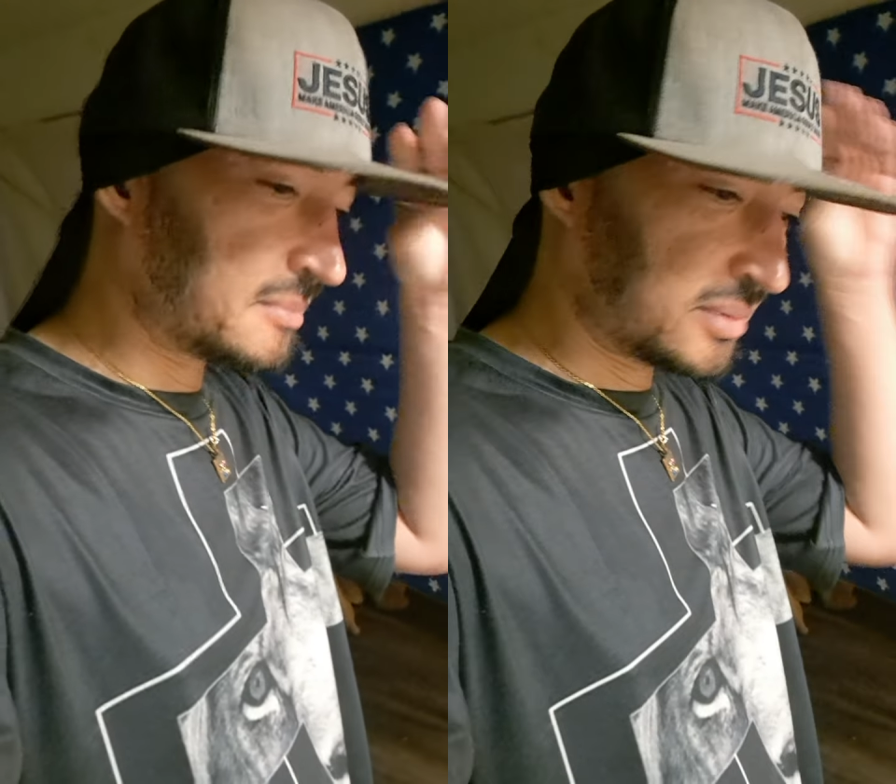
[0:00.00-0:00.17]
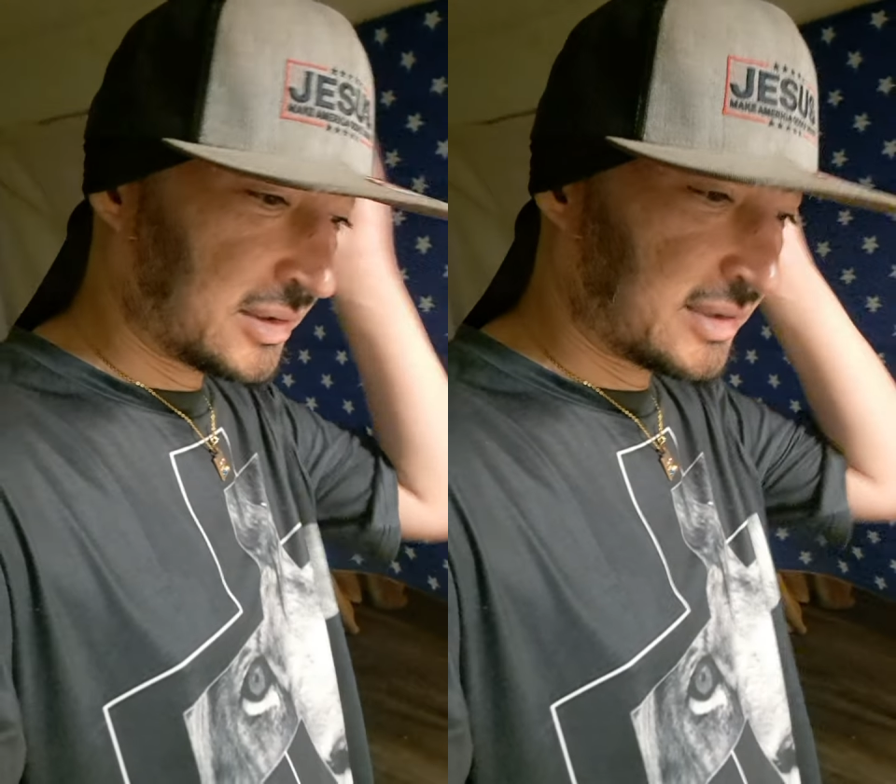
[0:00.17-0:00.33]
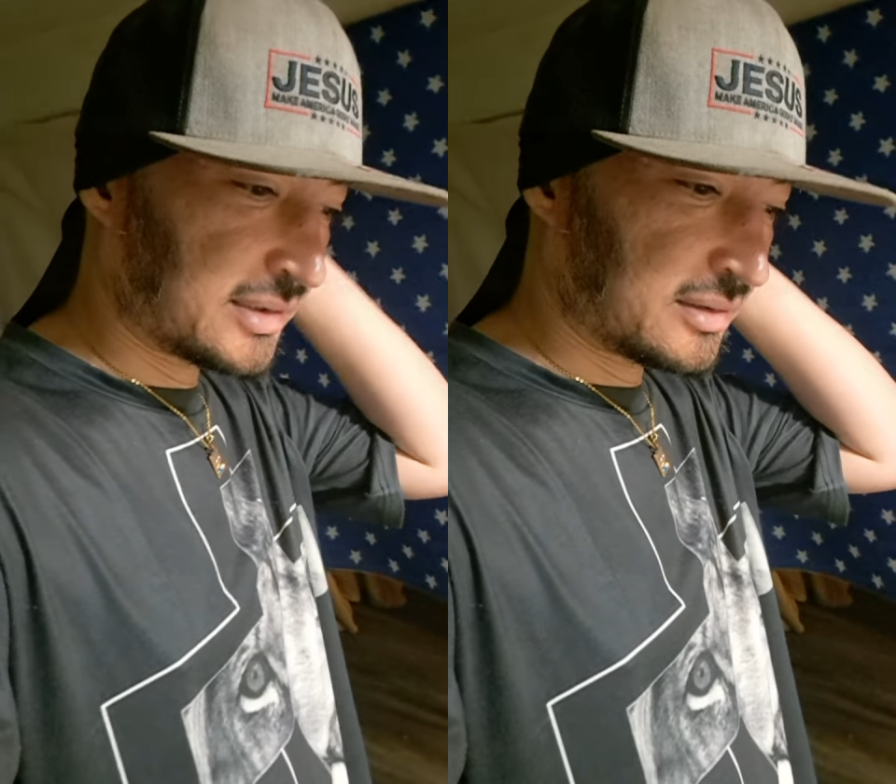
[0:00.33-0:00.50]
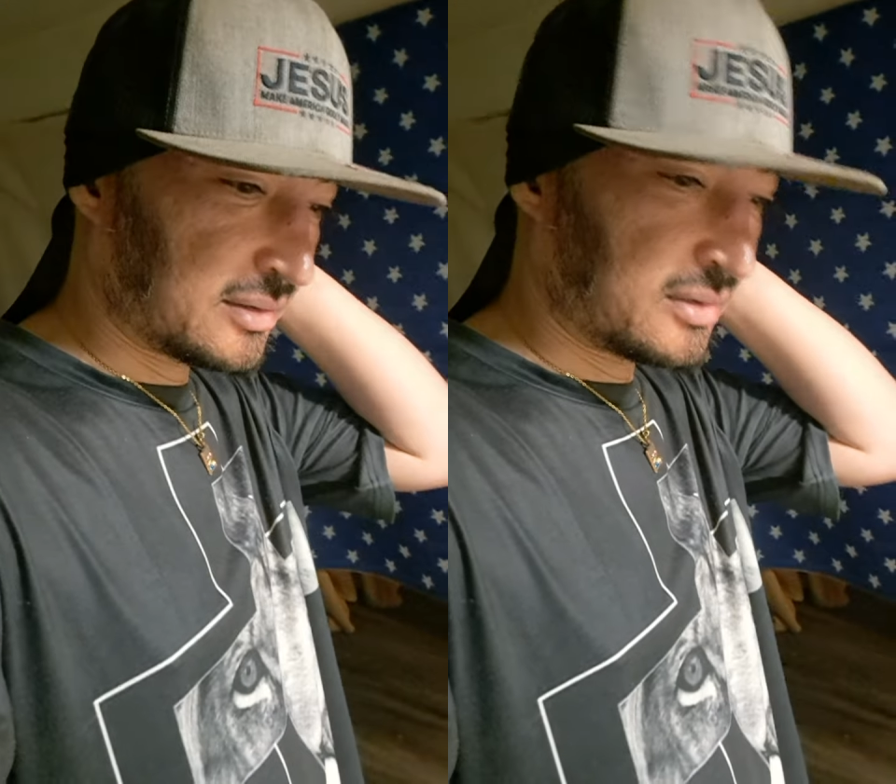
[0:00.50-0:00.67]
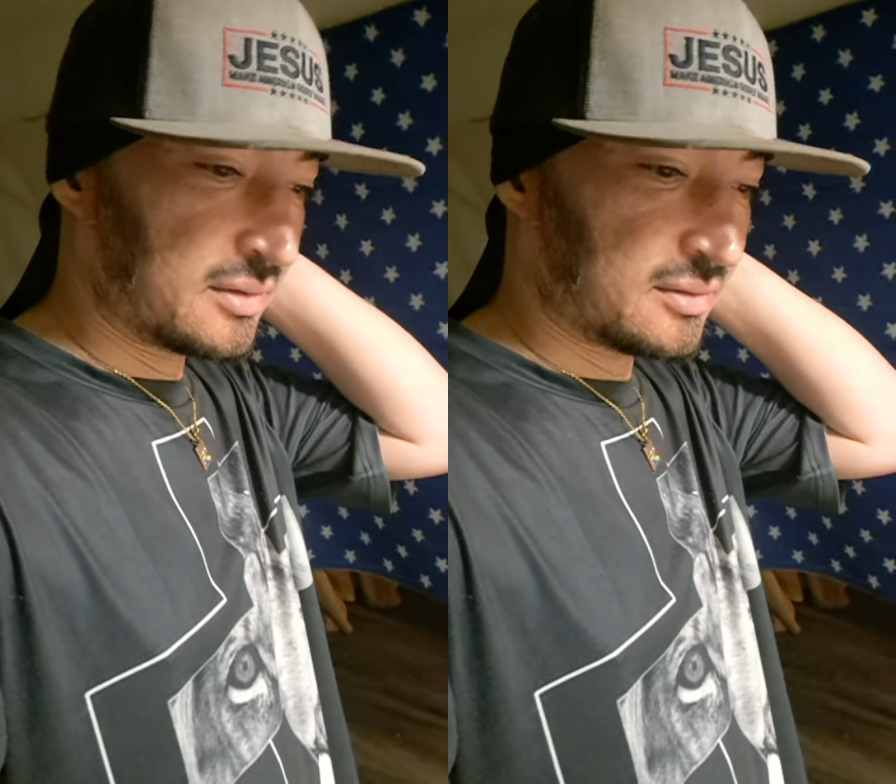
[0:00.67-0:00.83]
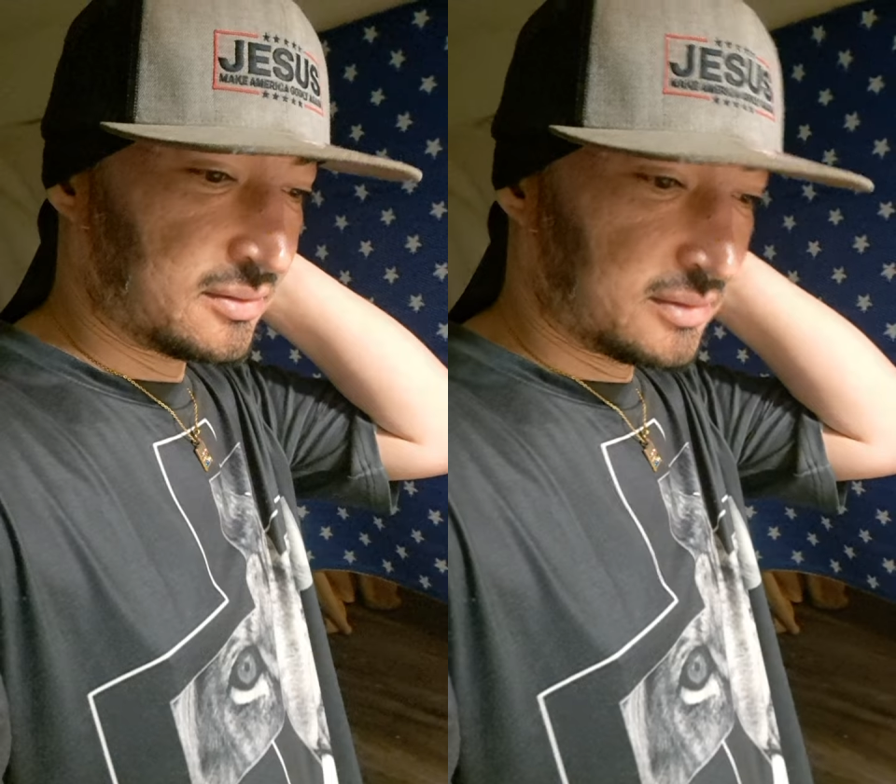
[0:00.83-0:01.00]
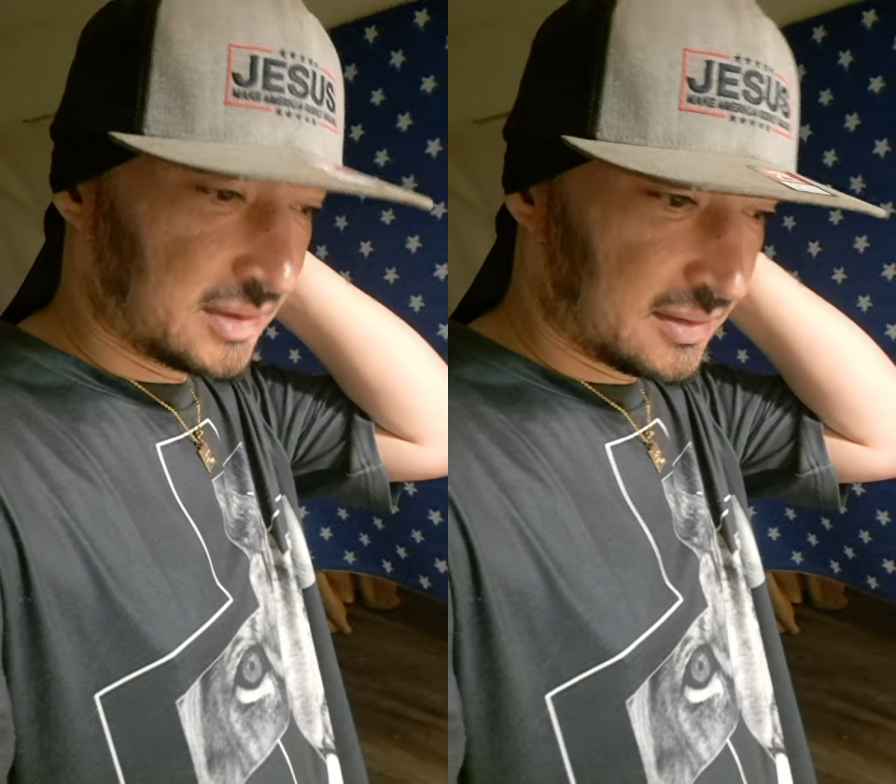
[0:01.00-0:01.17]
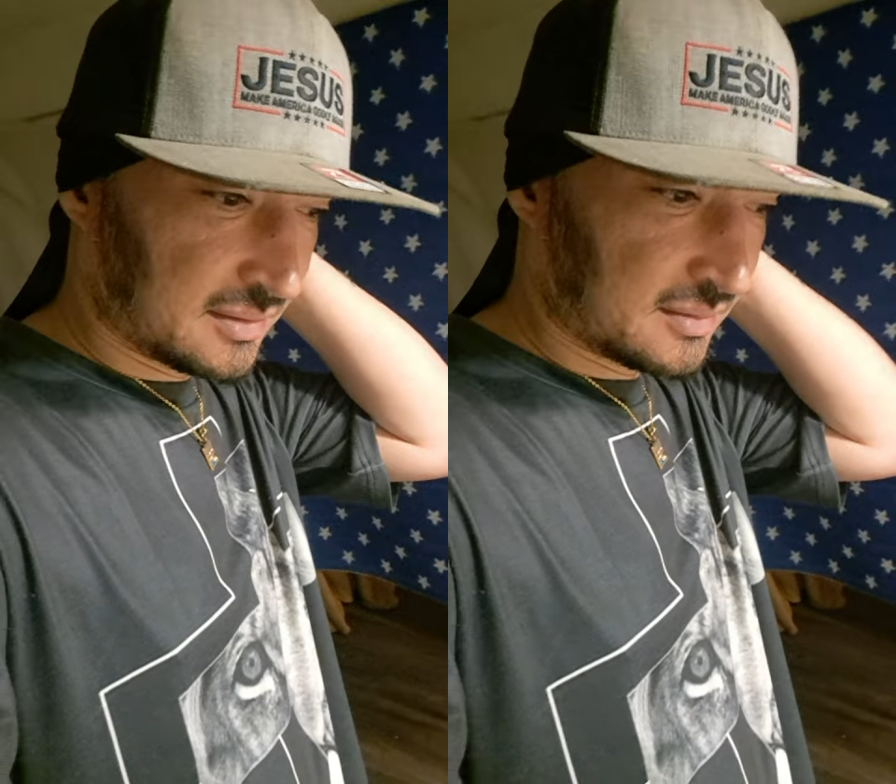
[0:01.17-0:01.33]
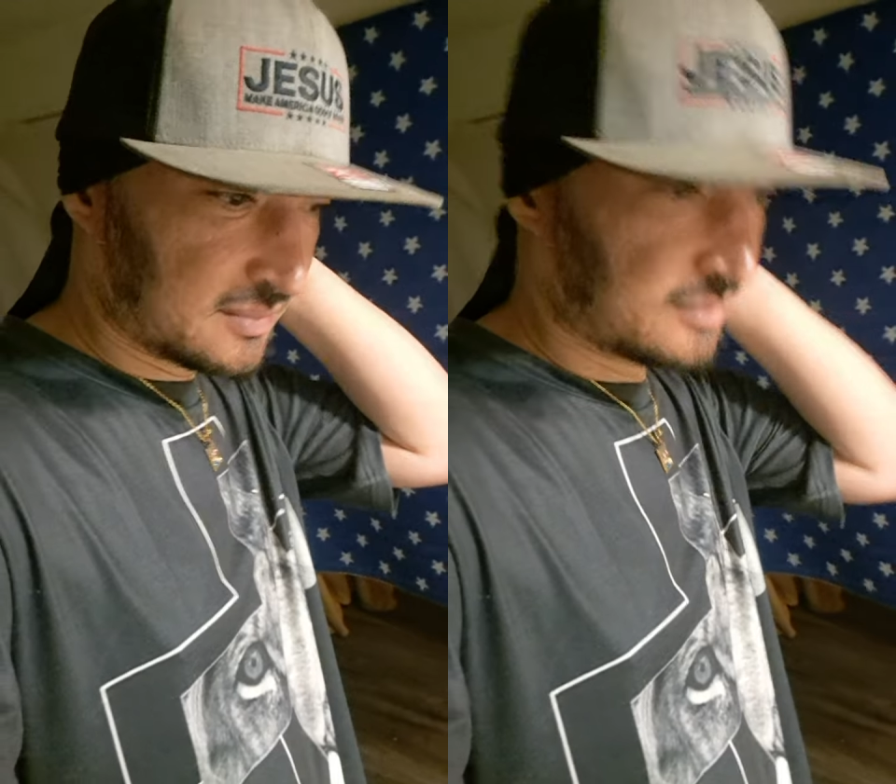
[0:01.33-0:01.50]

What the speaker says: Blessed are those